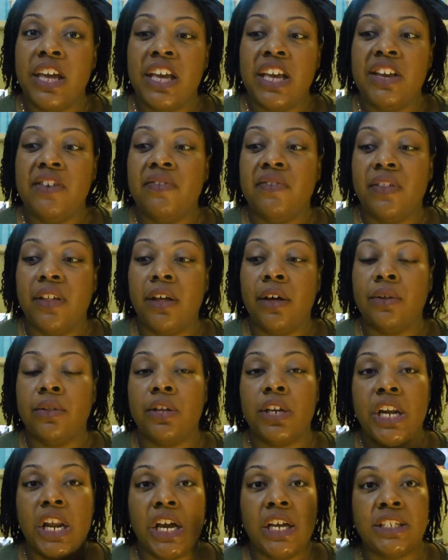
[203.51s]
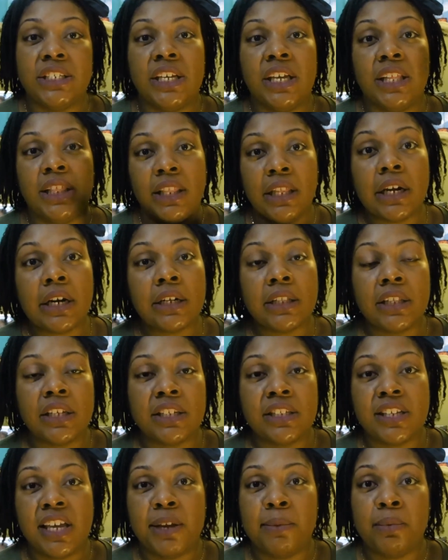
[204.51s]
even though the nausea literally
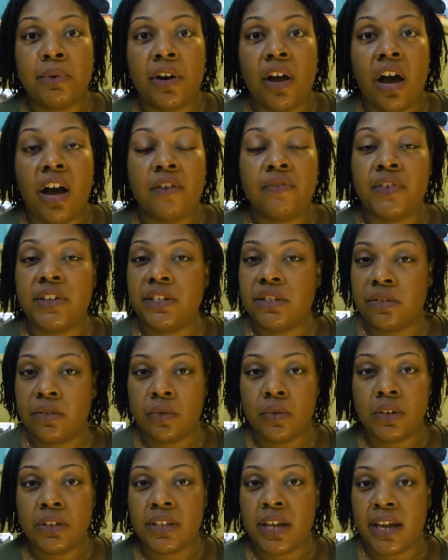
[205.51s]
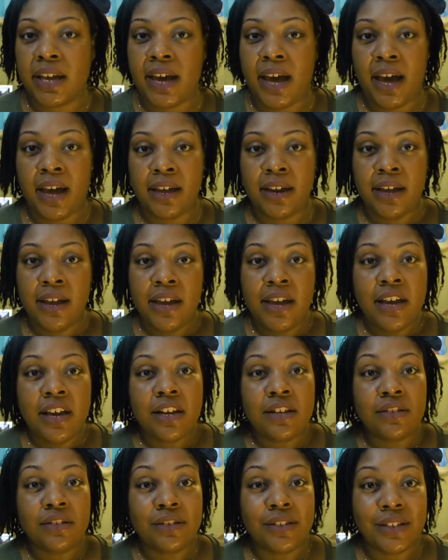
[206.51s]
tapered off as soon as I got
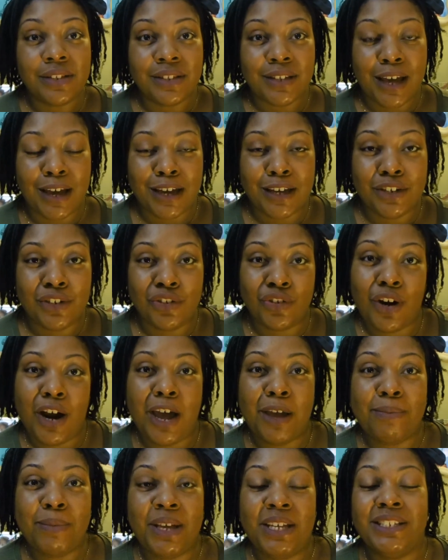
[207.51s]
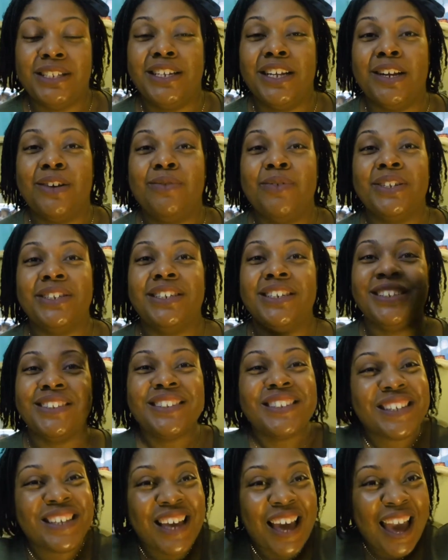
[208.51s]
into the second trimester, which is
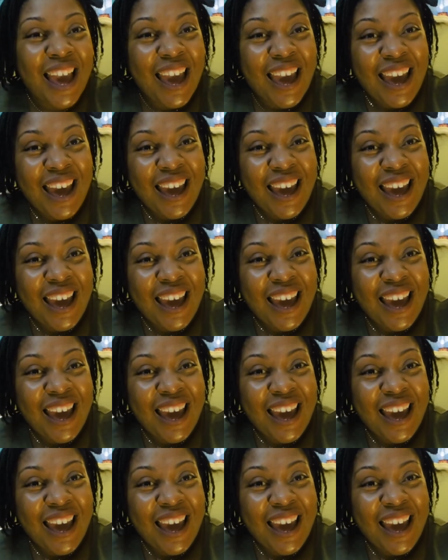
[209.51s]
yay